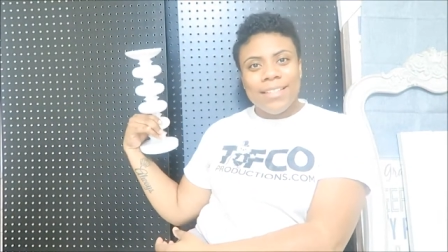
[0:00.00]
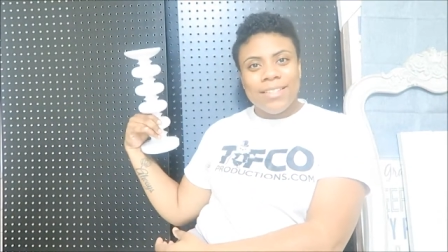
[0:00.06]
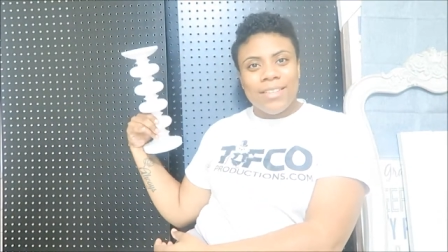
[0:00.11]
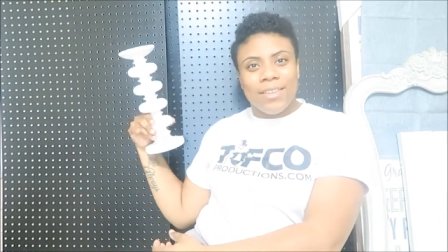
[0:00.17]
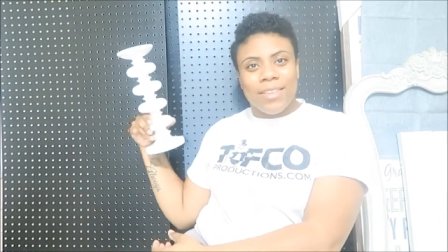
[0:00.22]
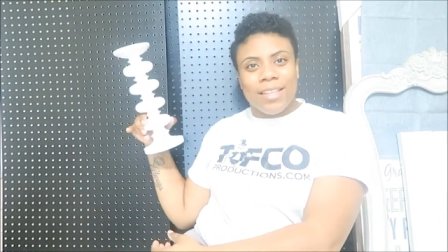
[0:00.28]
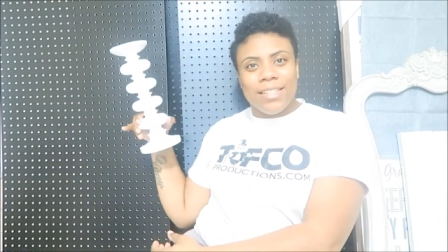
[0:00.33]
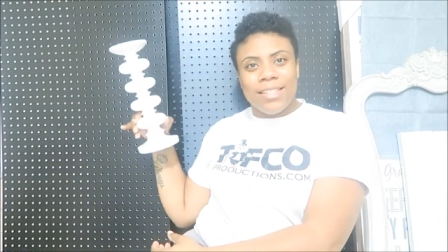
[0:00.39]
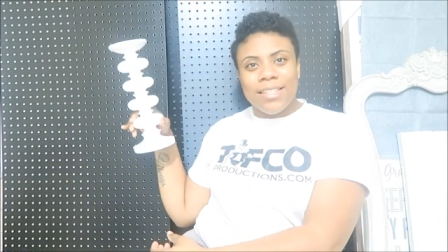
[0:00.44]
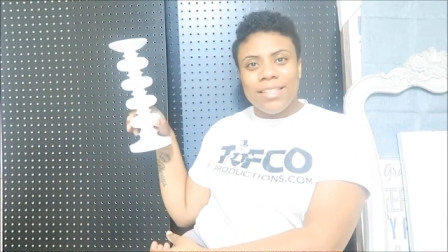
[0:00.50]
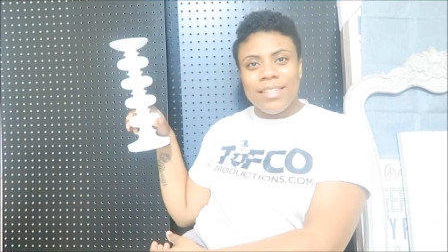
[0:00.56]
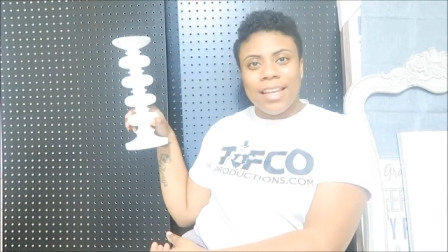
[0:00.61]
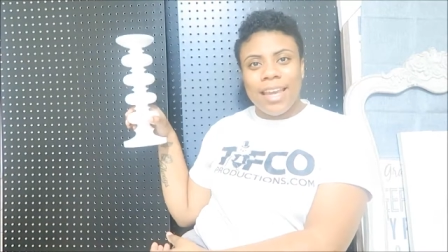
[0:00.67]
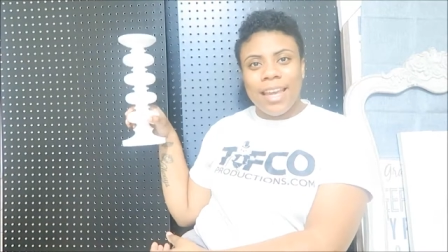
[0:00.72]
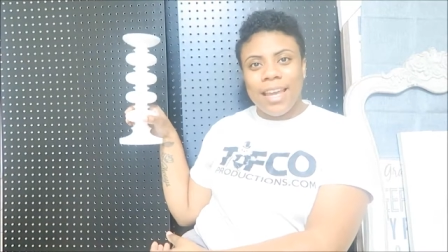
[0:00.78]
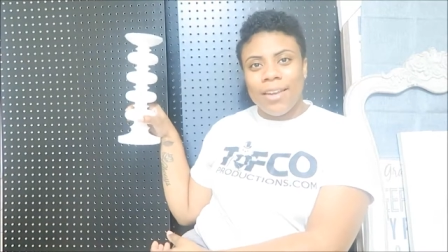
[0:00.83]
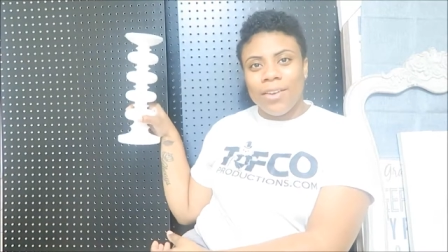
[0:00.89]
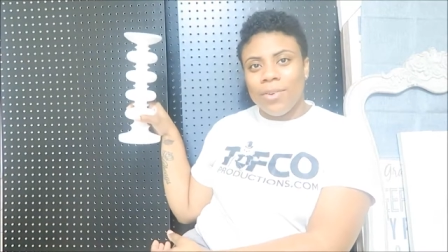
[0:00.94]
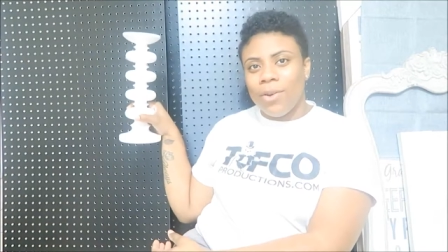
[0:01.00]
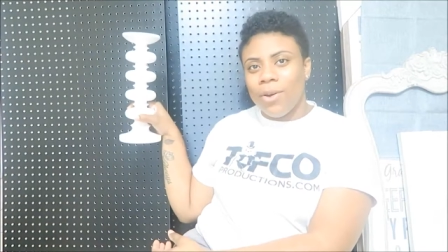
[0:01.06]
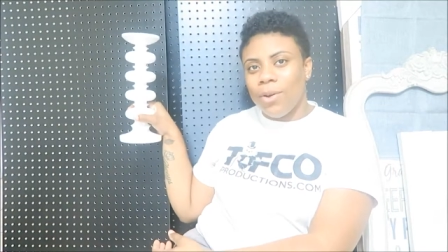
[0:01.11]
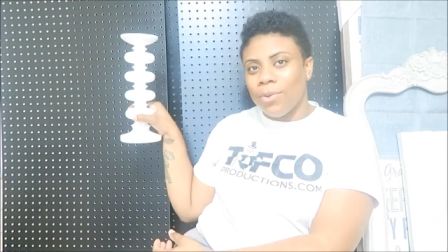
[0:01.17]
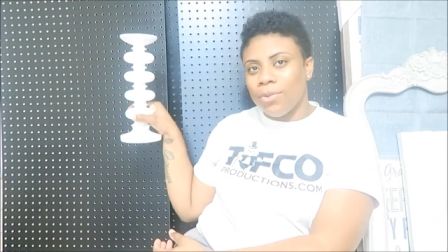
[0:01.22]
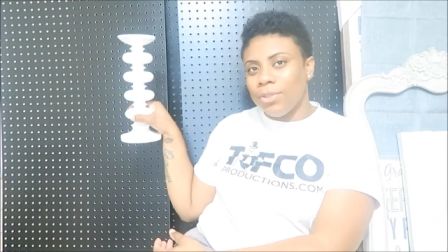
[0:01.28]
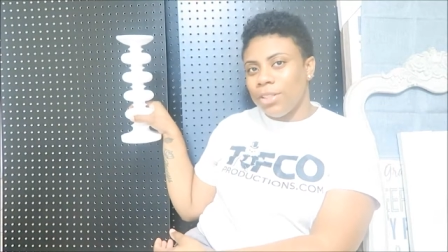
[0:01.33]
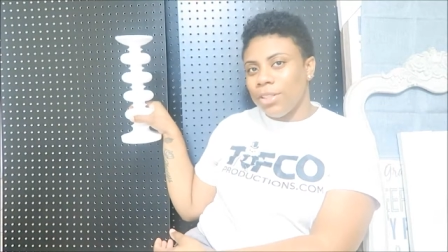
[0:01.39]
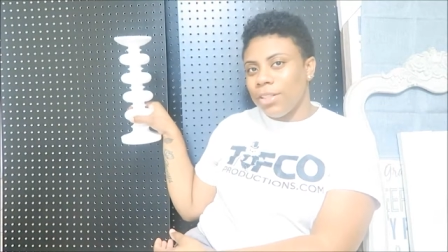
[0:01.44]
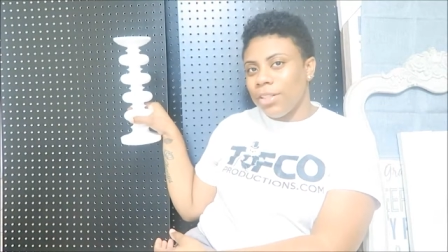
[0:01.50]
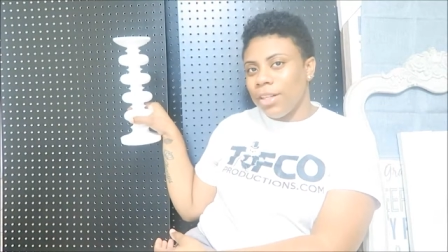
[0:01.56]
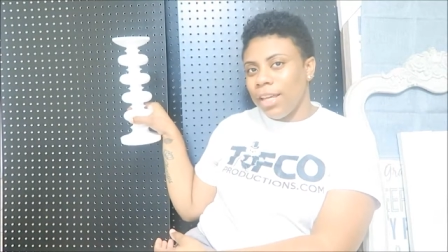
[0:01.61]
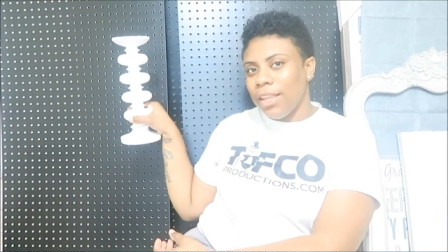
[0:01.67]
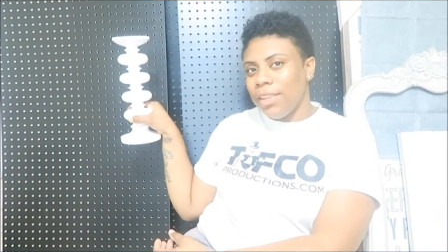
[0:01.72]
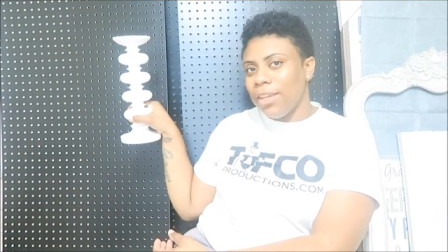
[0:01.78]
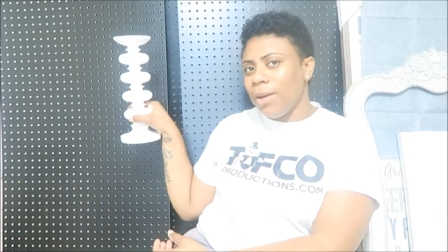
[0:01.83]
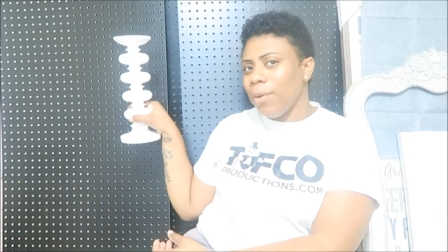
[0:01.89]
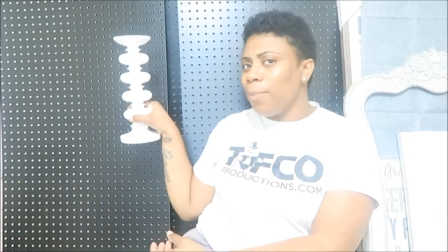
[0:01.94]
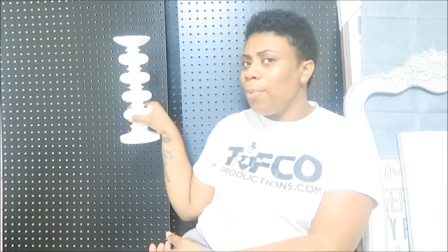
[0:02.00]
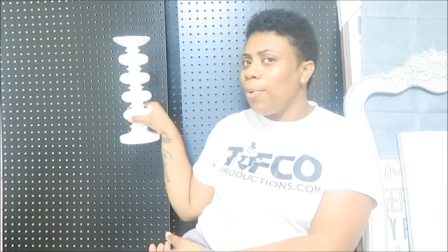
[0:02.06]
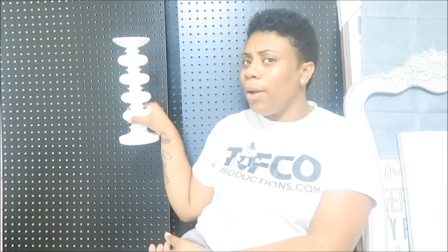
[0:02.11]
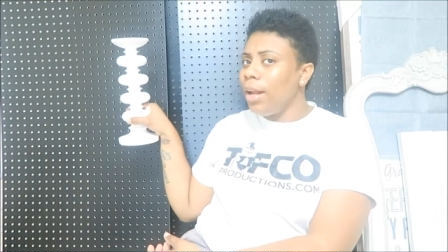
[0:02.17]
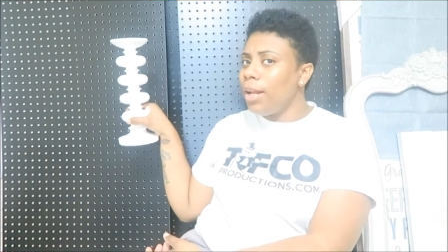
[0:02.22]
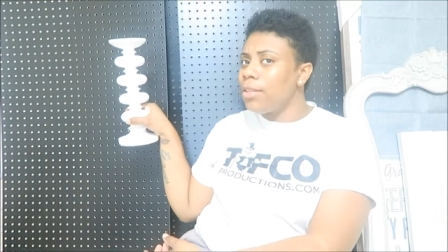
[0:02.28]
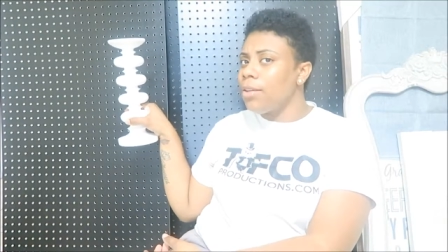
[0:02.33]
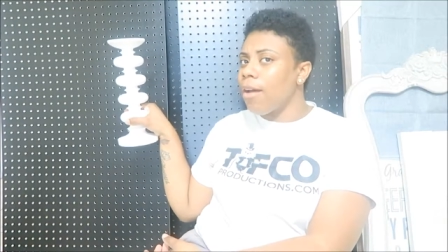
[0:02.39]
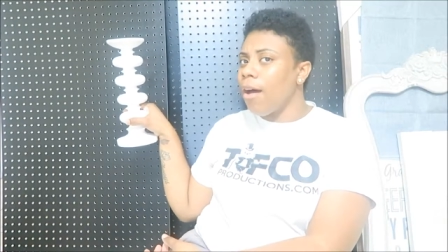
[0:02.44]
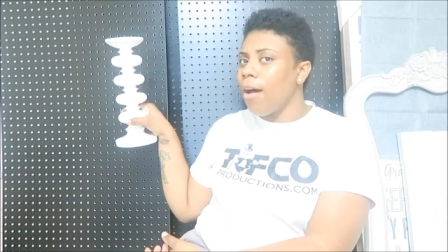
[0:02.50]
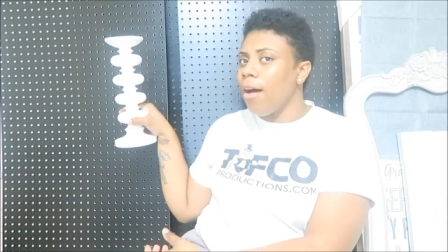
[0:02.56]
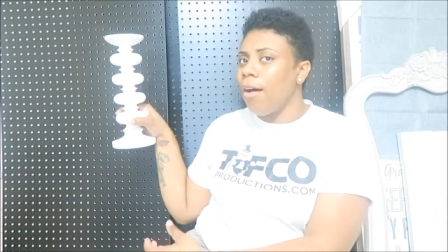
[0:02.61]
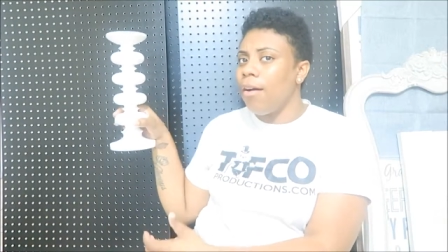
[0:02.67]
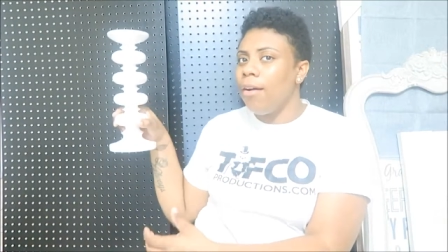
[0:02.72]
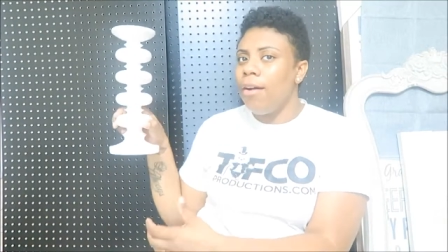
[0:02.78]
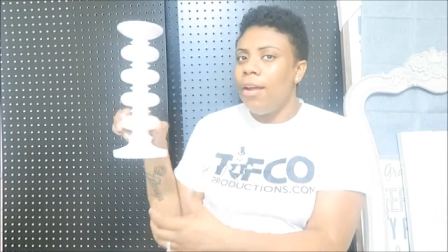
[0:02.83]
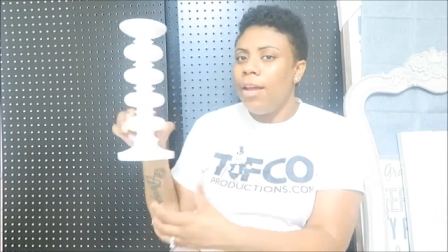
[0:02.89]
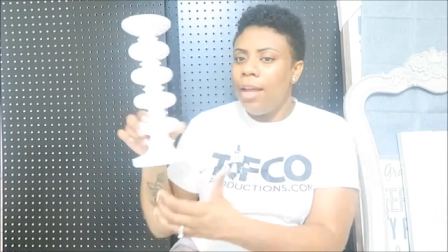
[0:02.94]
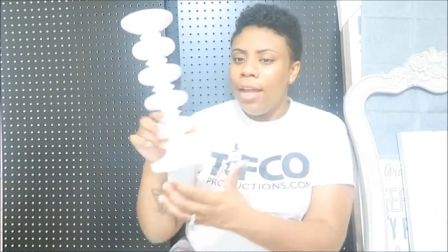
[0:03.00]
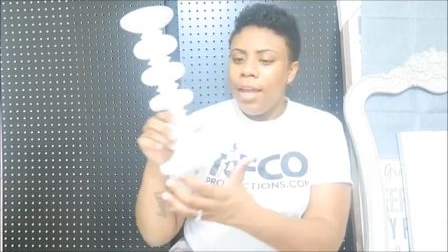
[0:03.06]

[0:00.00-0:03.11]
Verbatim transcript: So this is a candle holder and they're pretty tall